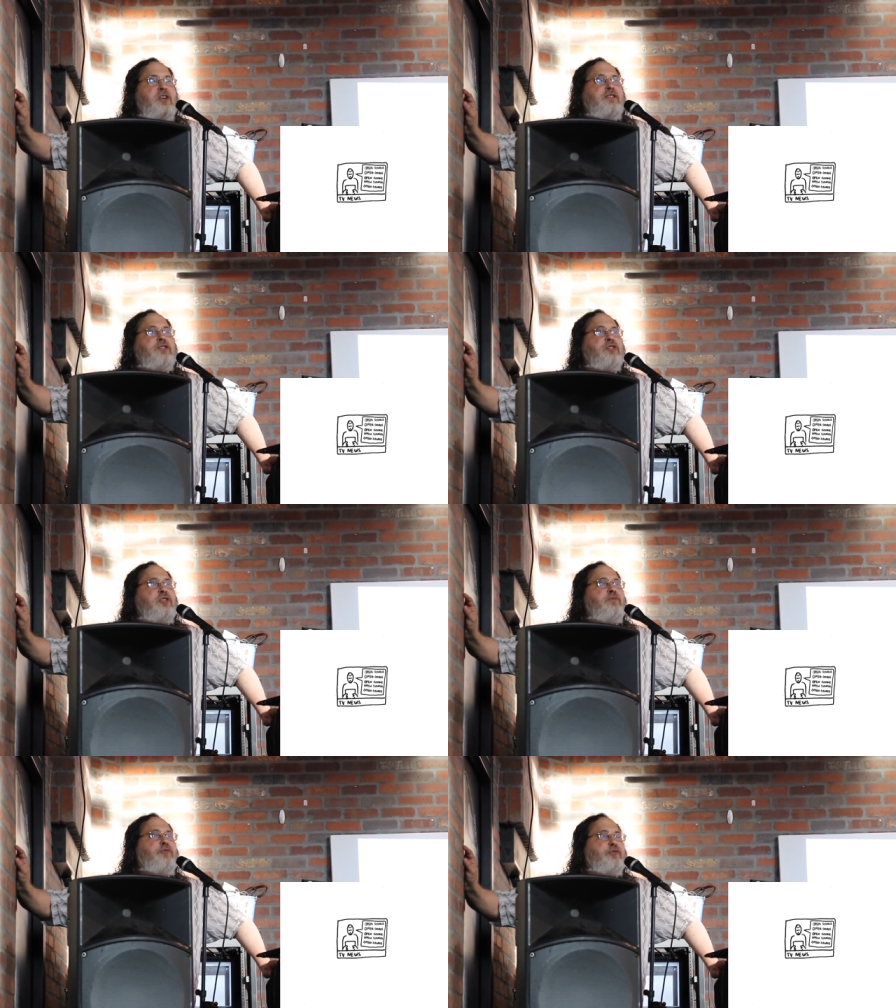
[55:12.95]
The
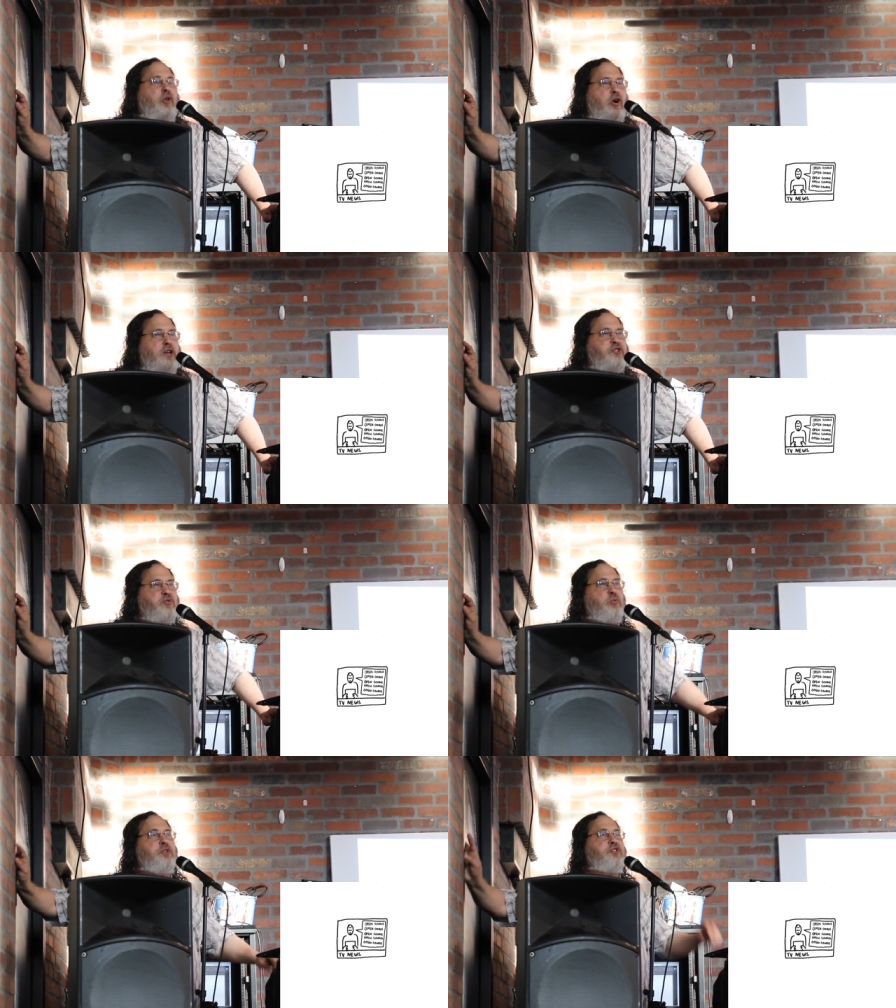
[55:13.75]
term
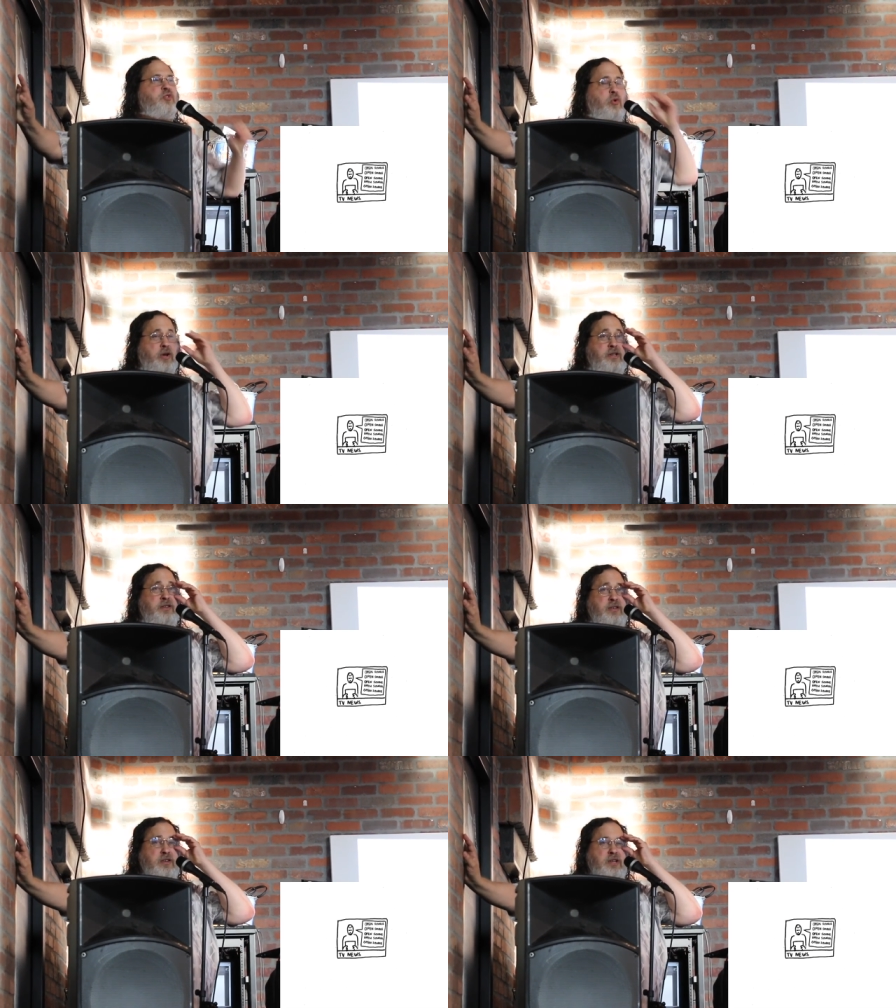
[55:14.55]
floss was
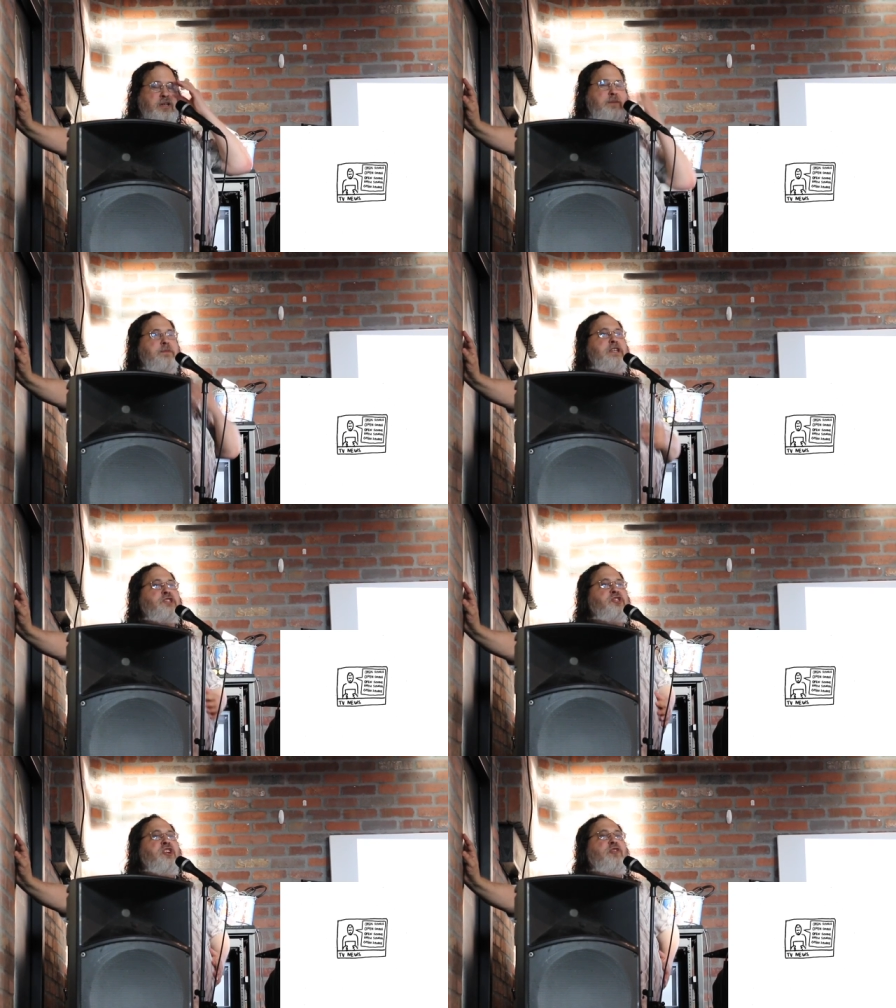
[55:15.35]
coined, it
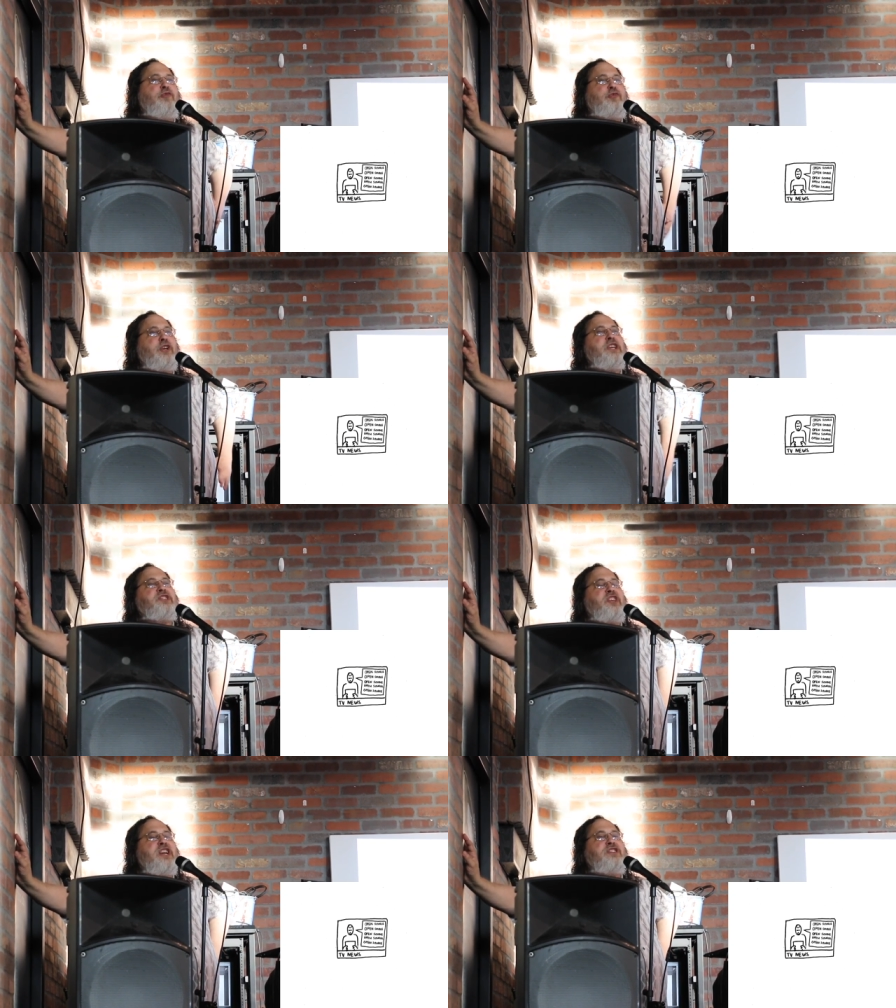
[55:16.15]
means free
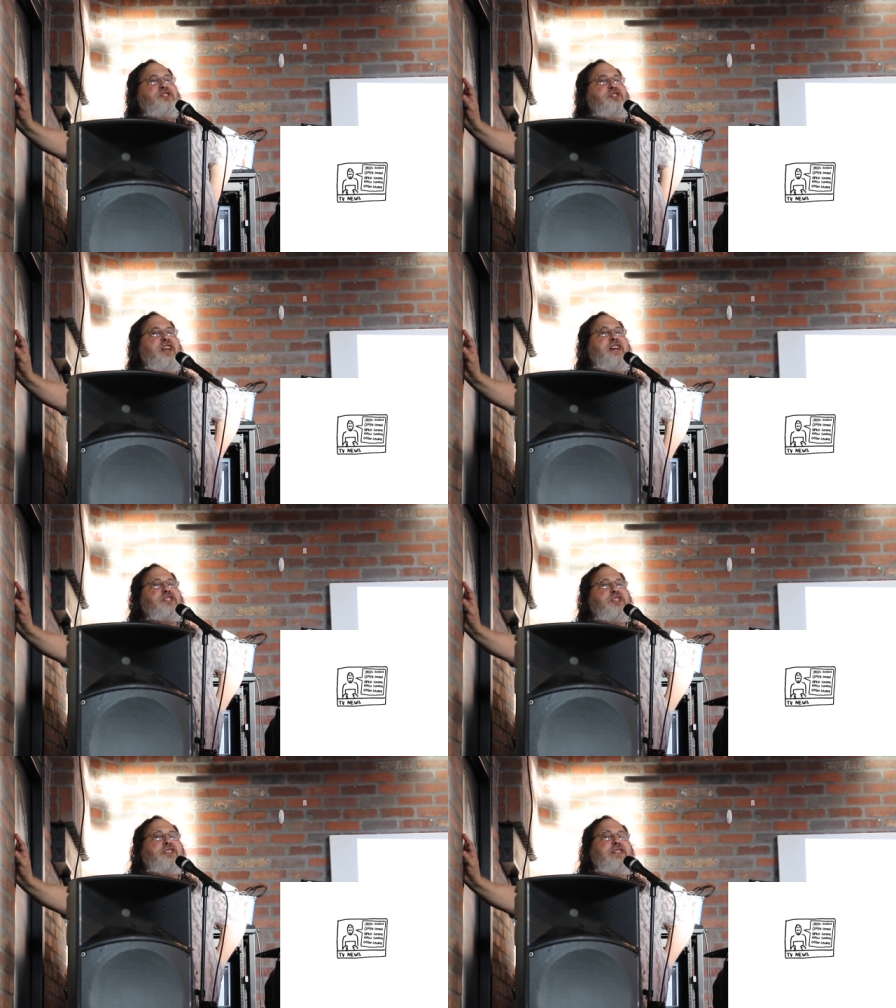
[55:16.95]
slash
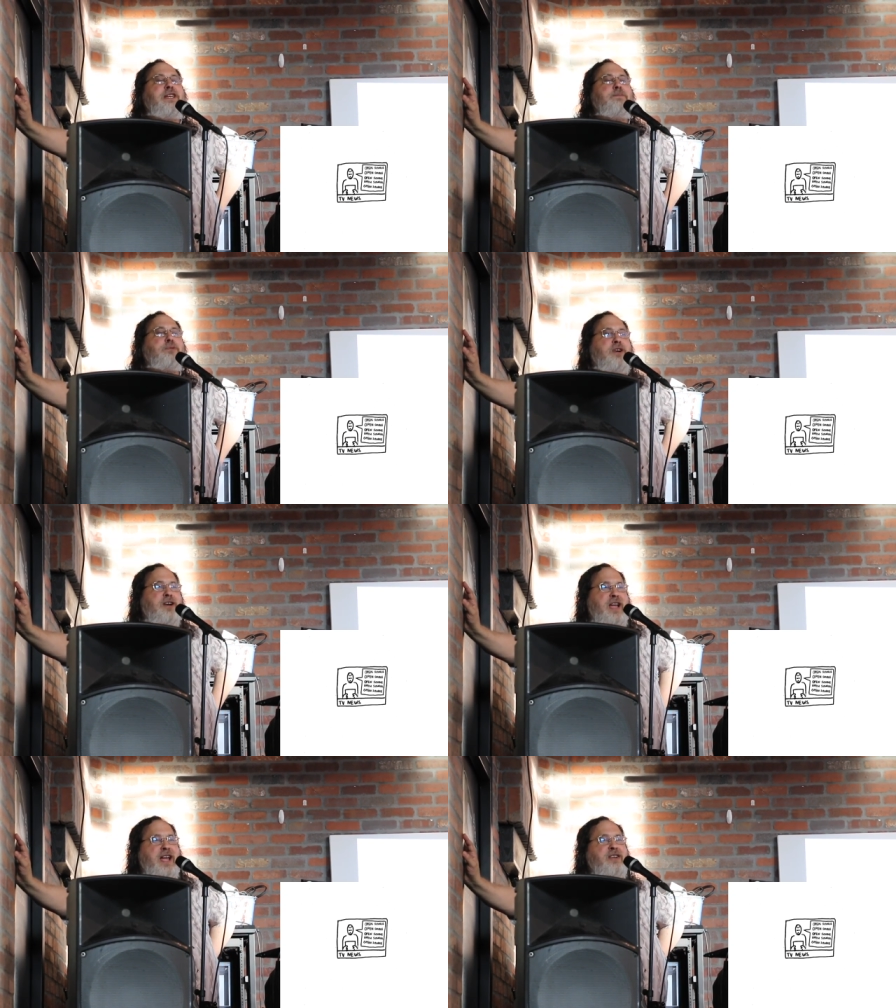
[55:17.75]

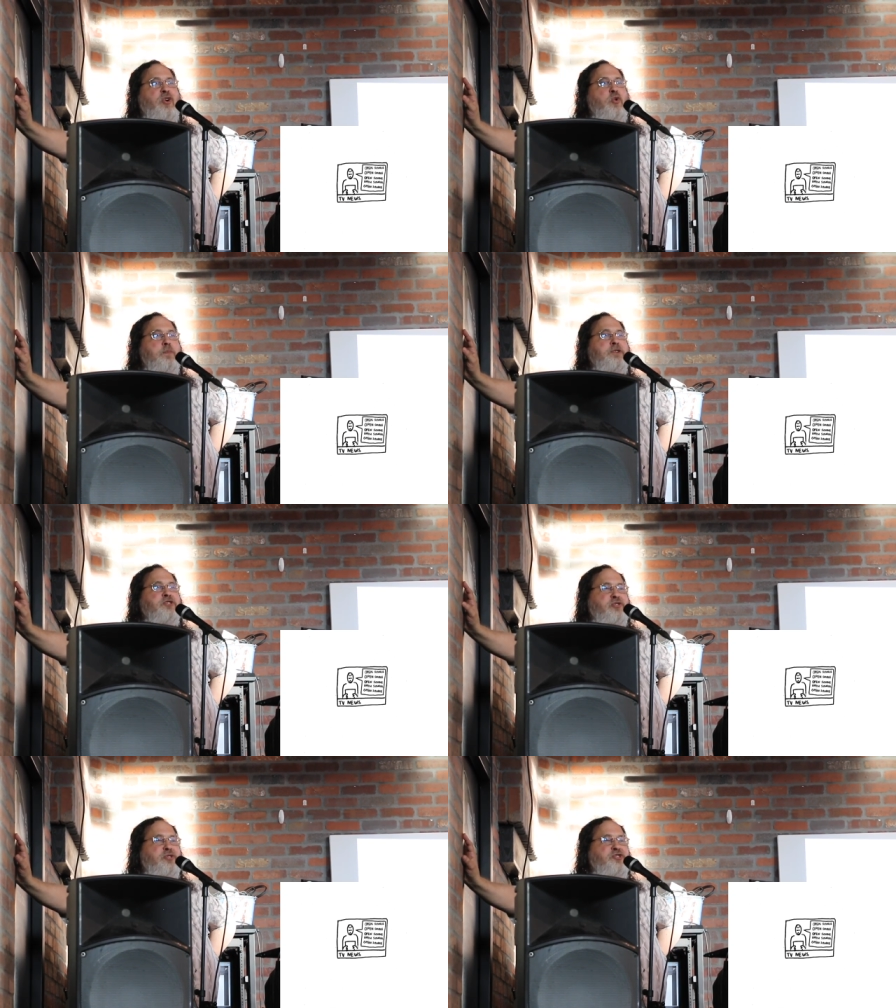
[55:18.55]
Libre and open
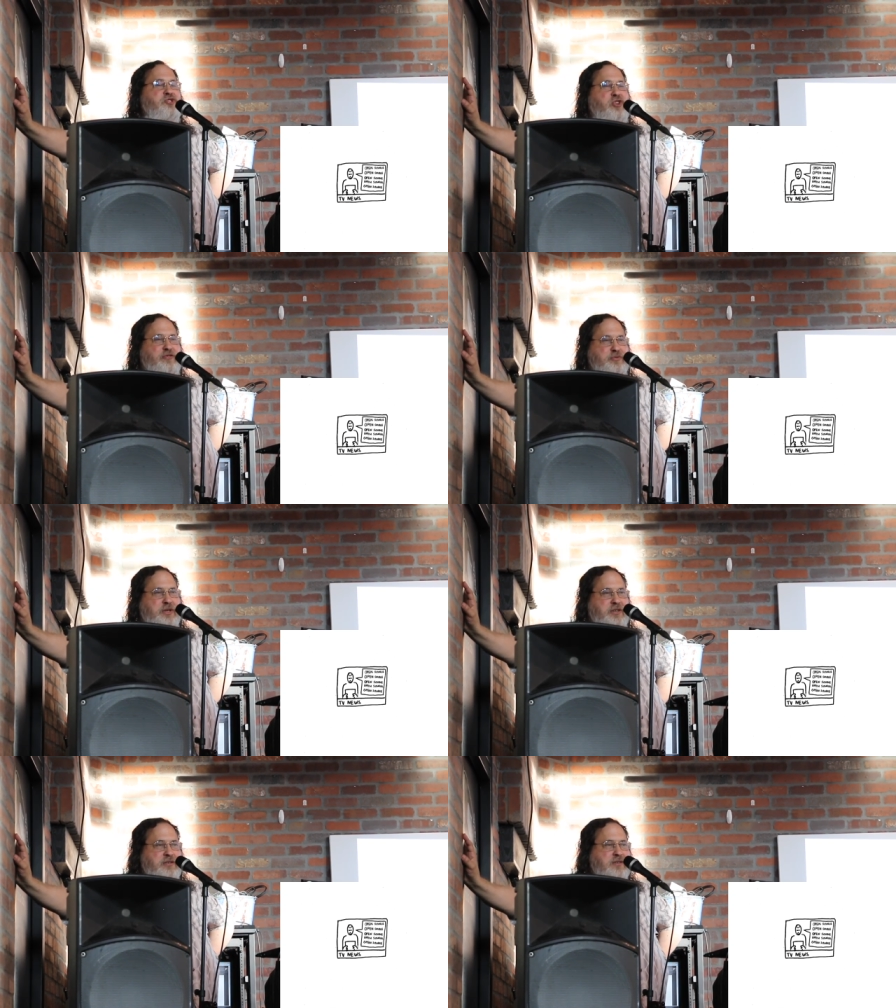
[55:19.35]
source
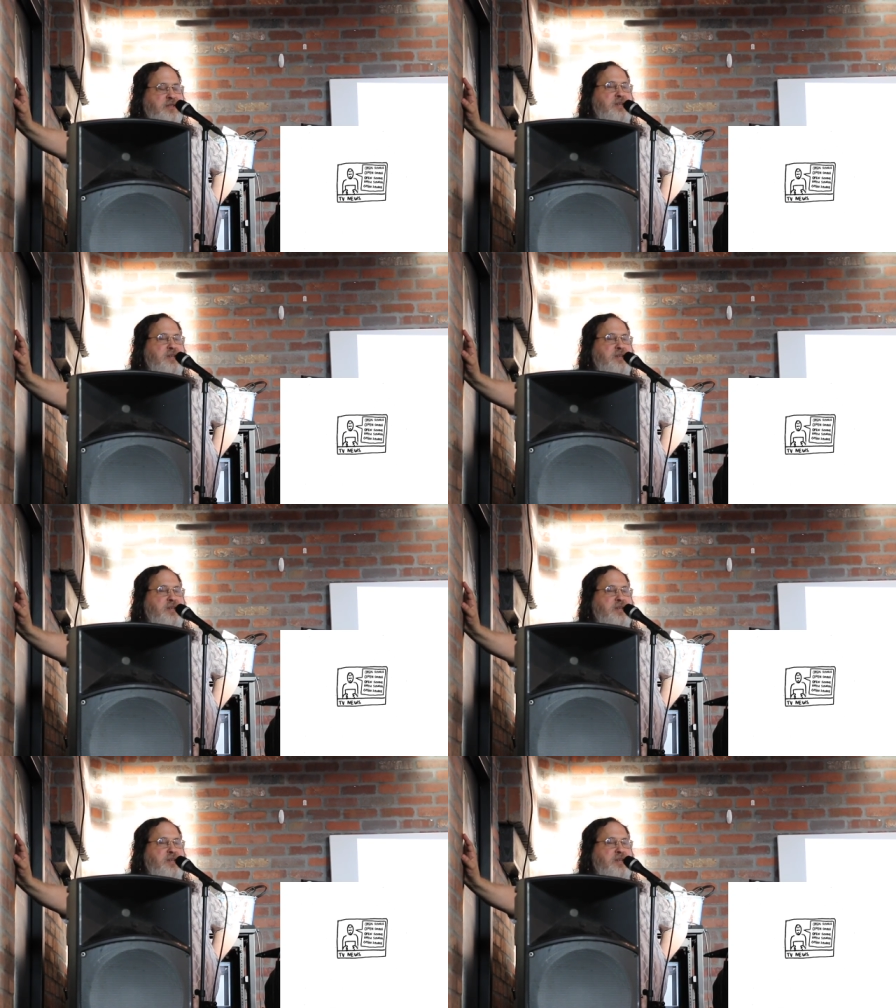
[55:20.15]
software.